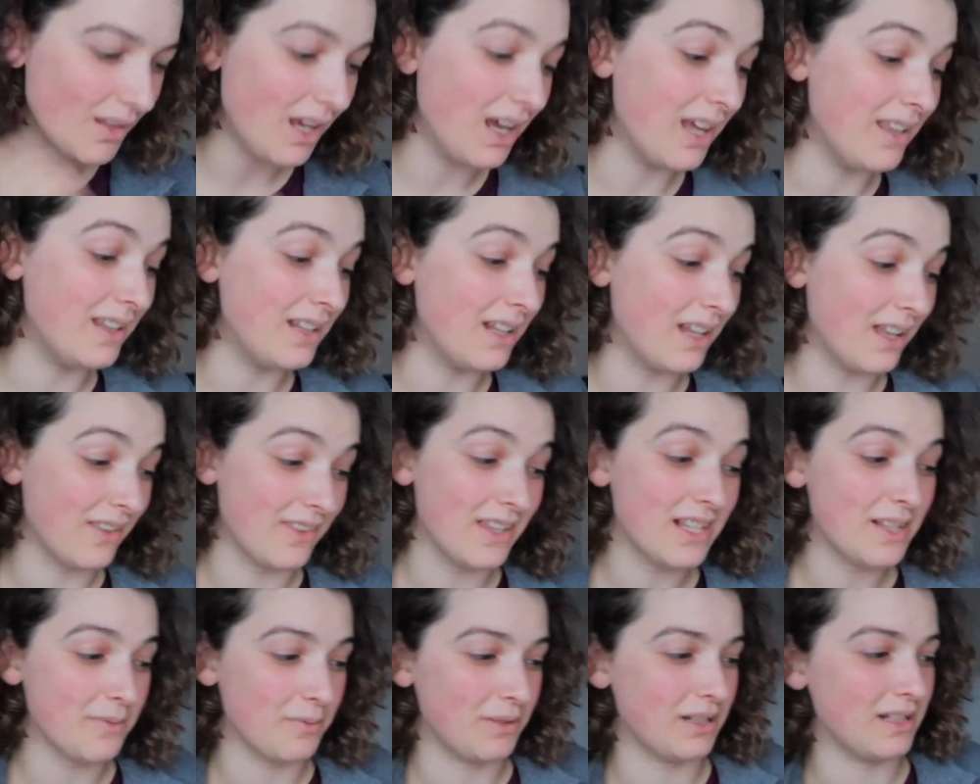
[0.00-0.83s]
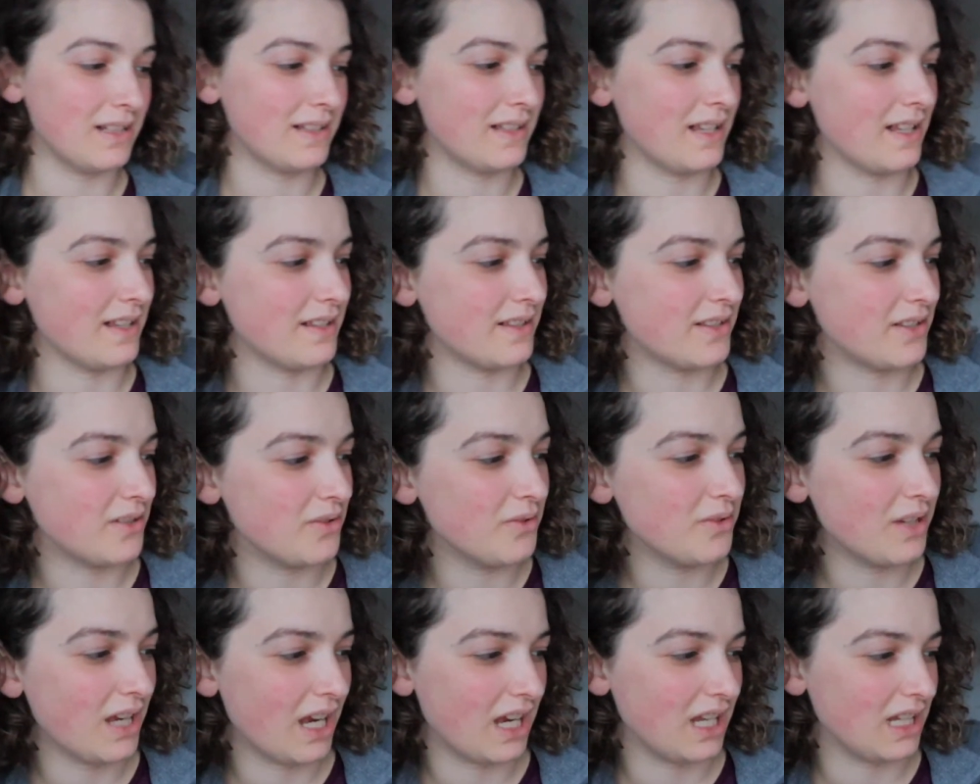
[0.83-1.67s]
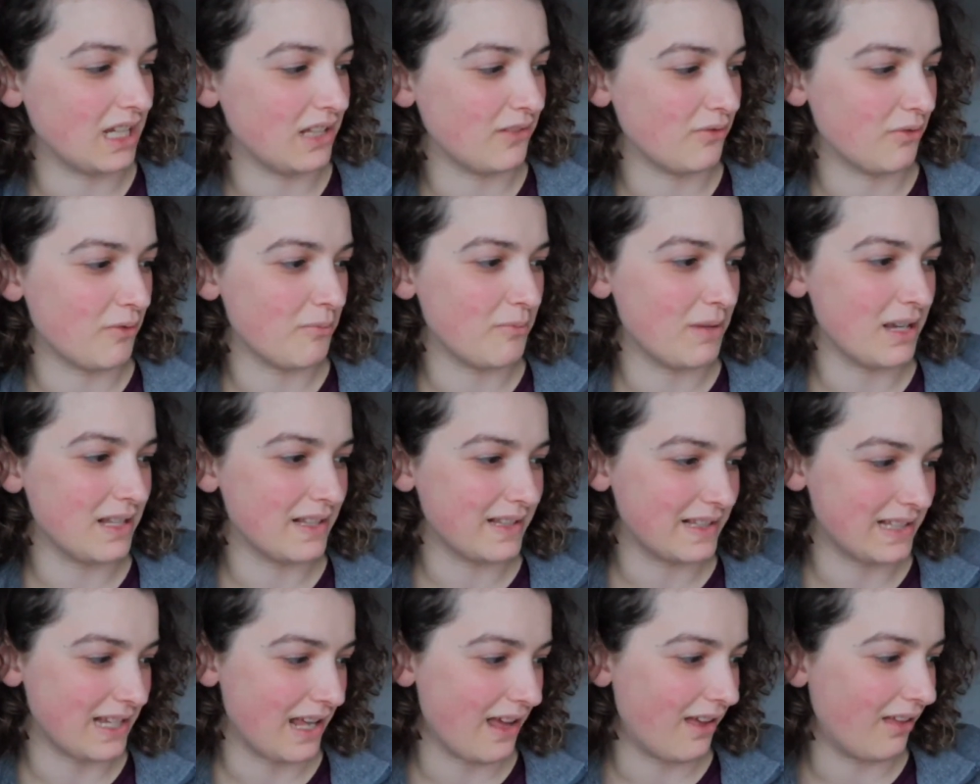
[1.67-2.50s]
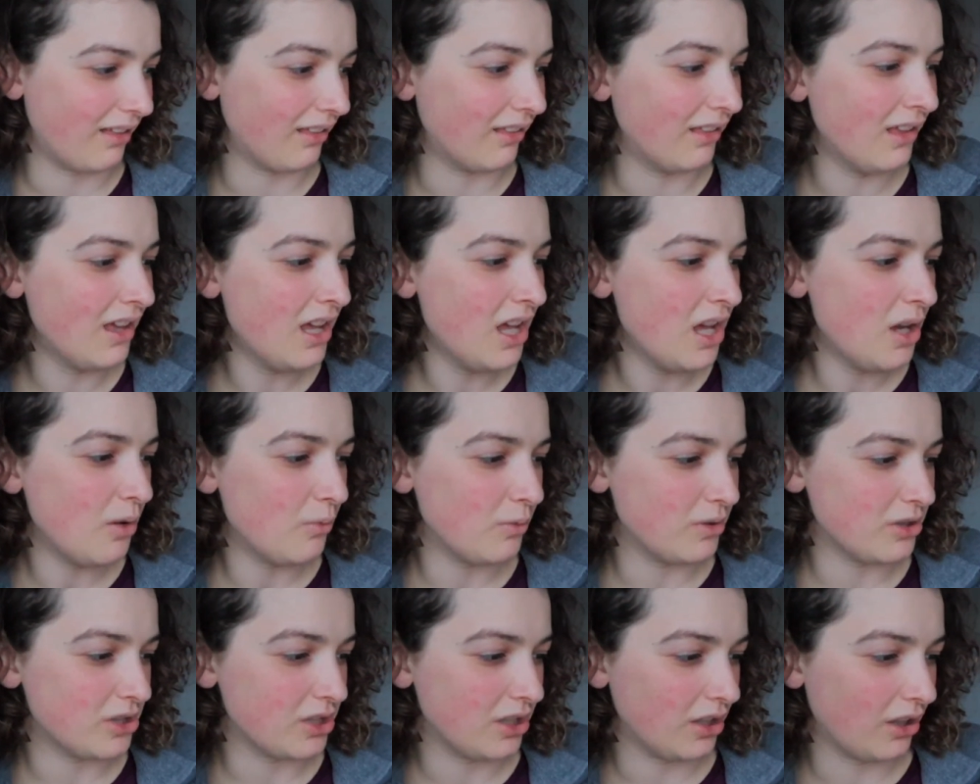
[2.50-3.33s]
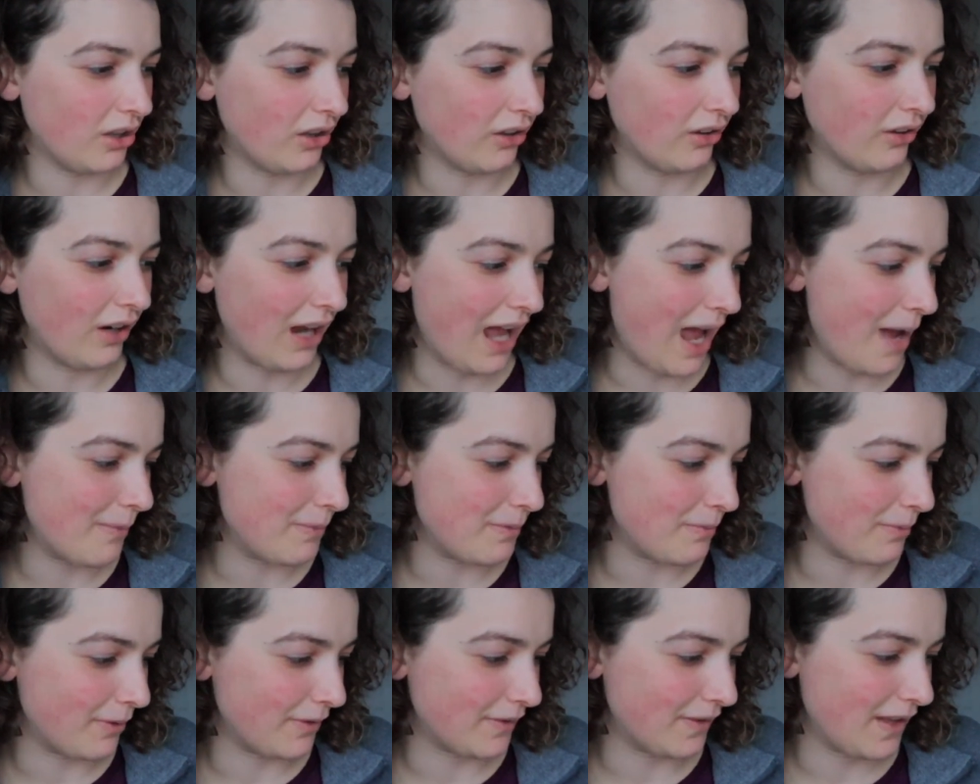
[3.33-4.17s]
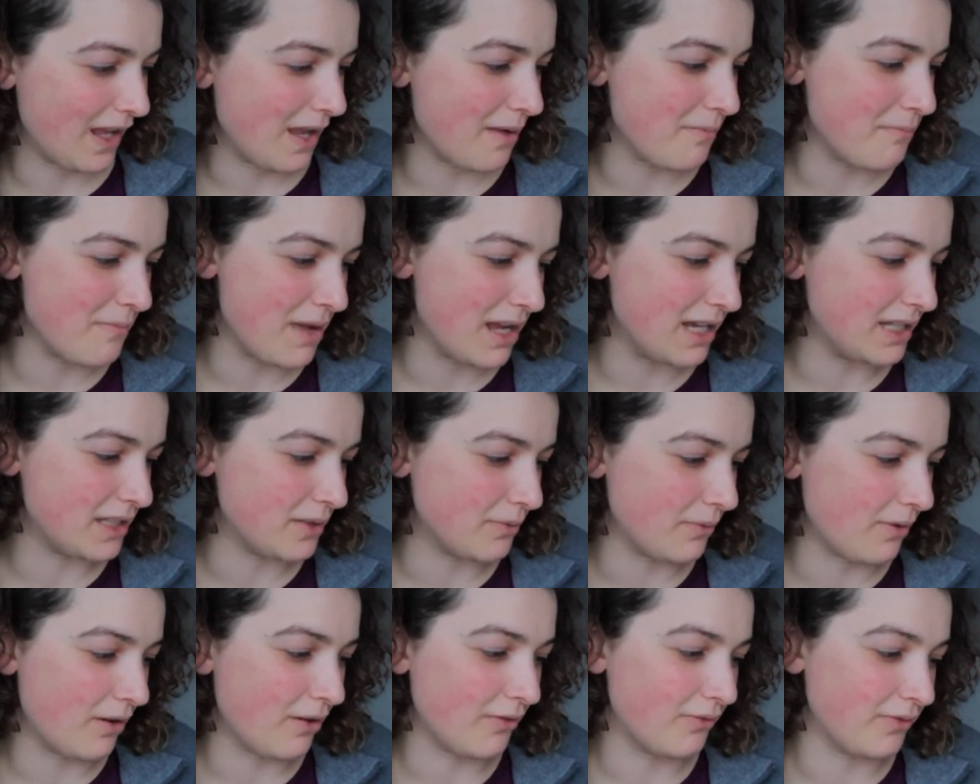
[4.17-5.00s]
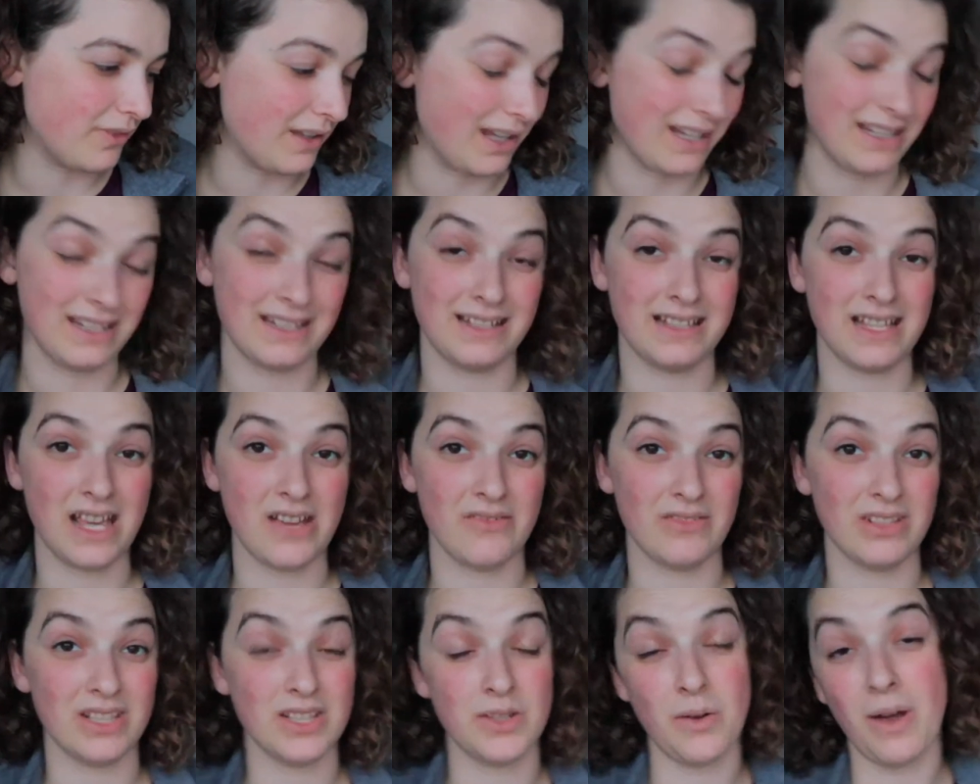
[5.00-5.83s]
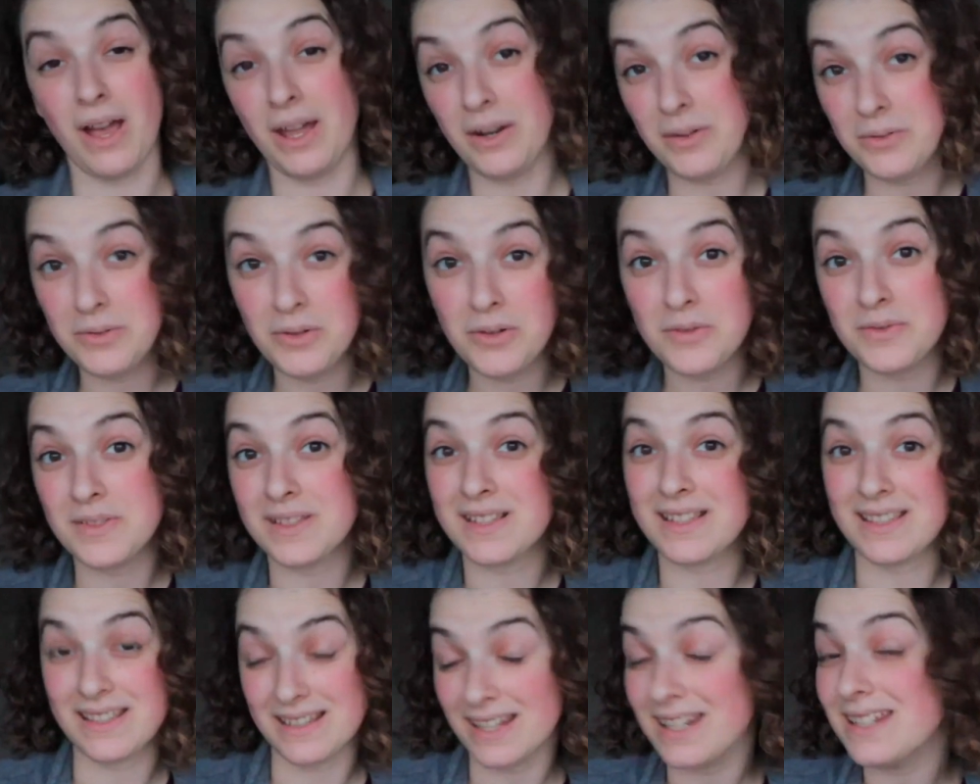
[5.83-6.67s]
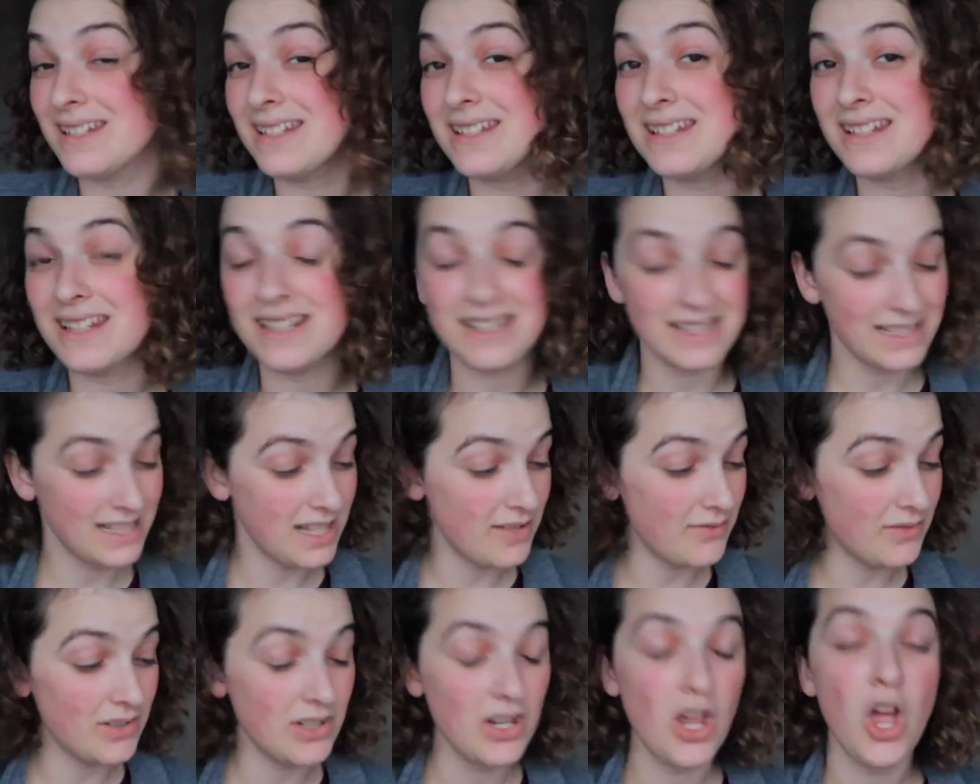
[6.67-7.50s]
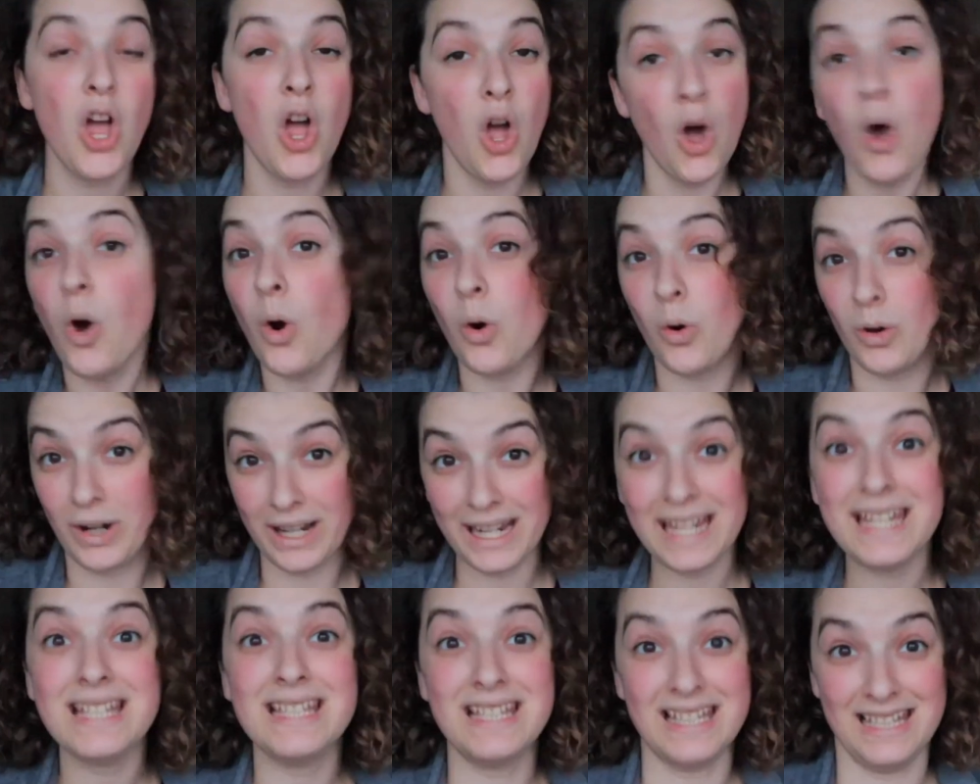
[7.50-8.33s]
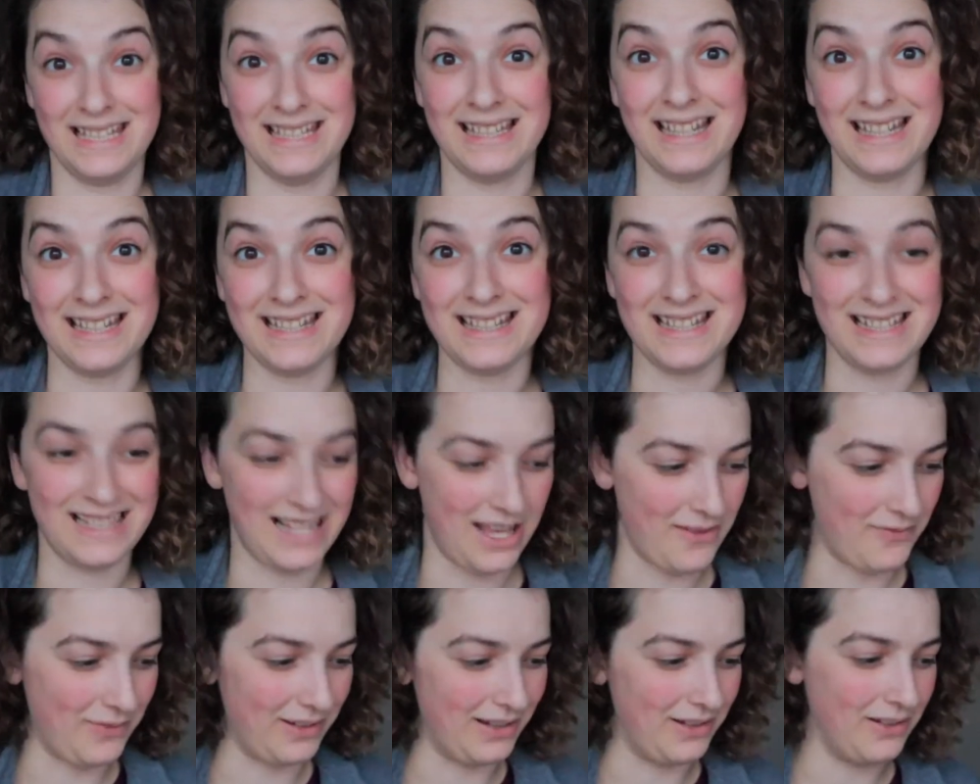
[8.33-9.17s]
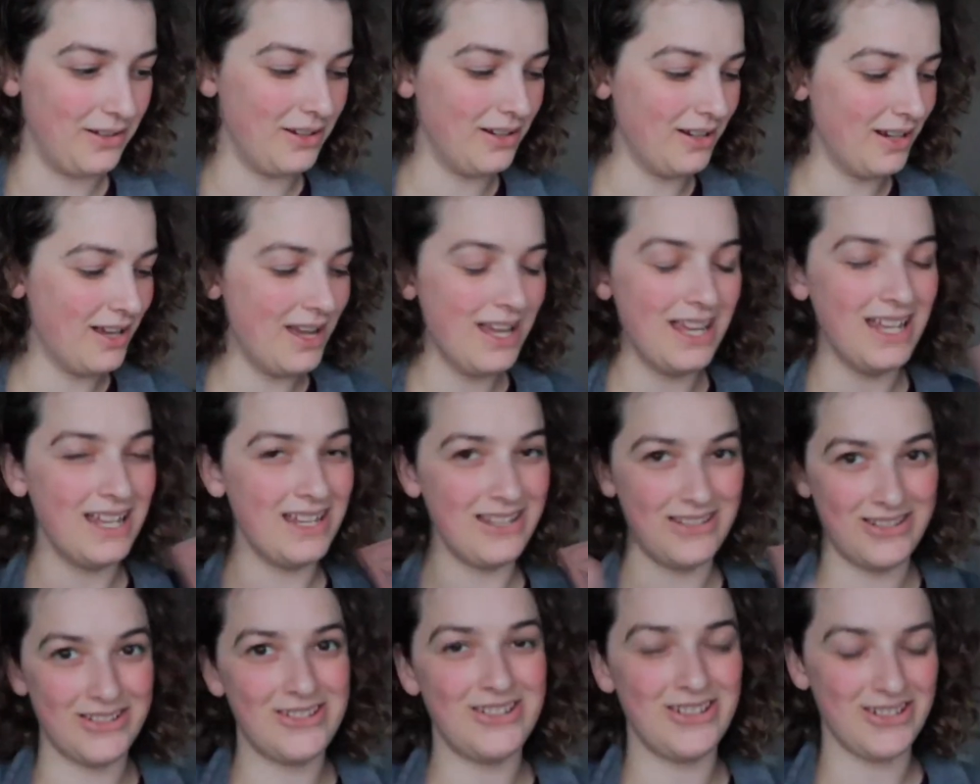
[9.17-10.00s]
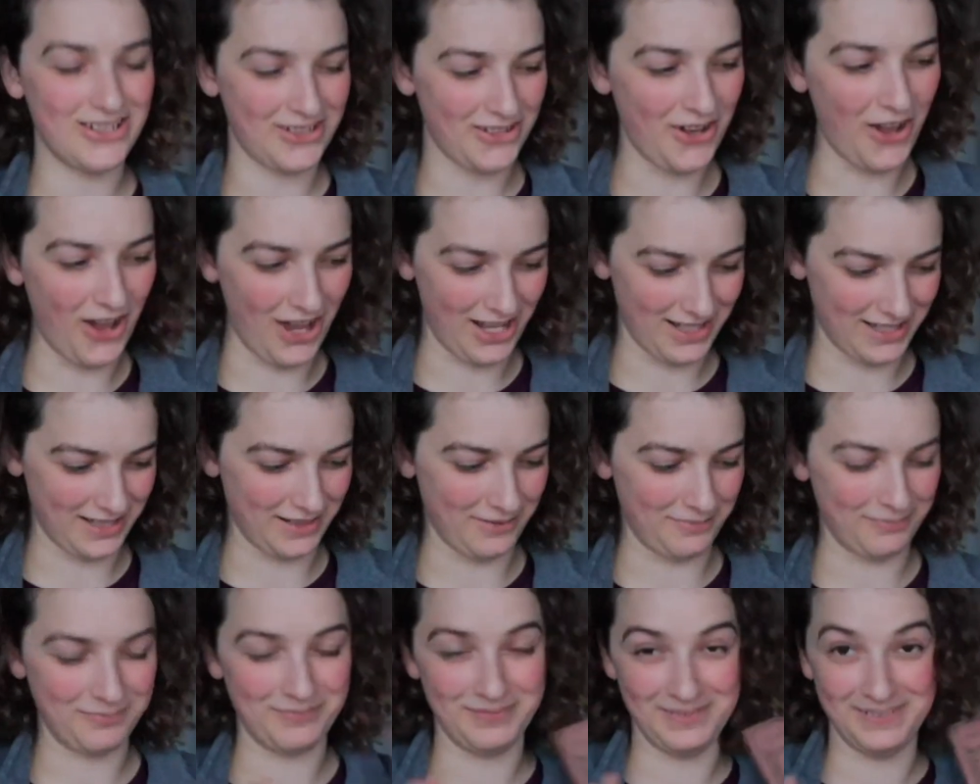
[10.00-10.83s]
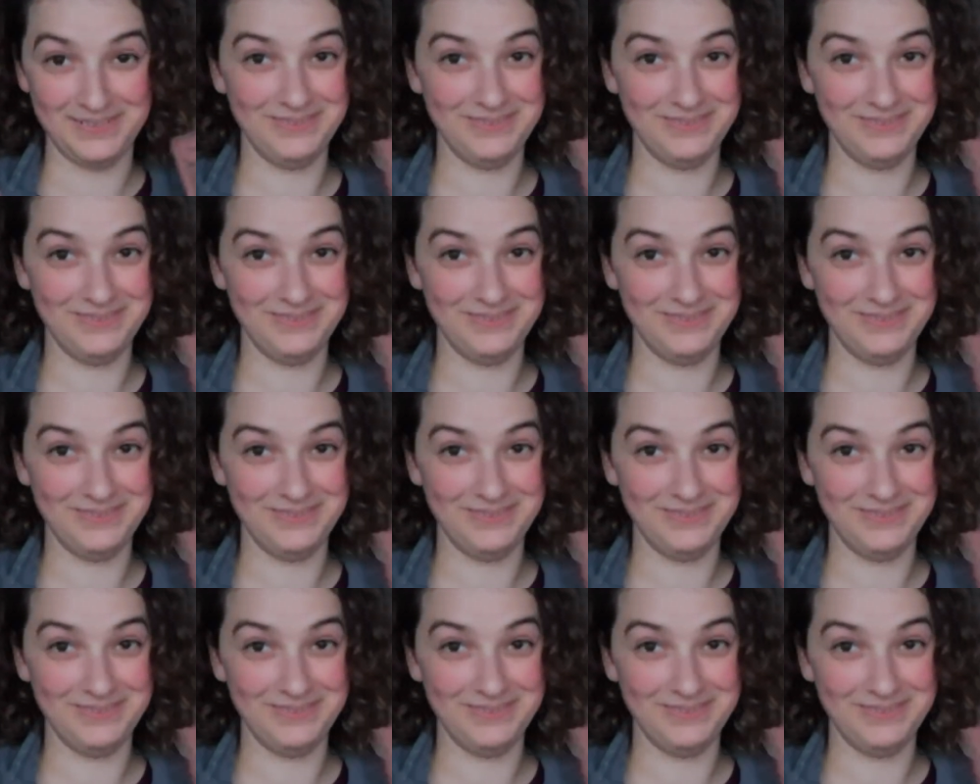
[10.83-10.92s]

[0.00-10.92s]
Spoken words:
And on this one it says, "To Katie from Estelle, wishing her a happy birthday, May 12th, 97. So I don't know if this is 1997 or 1897. It's just awesome.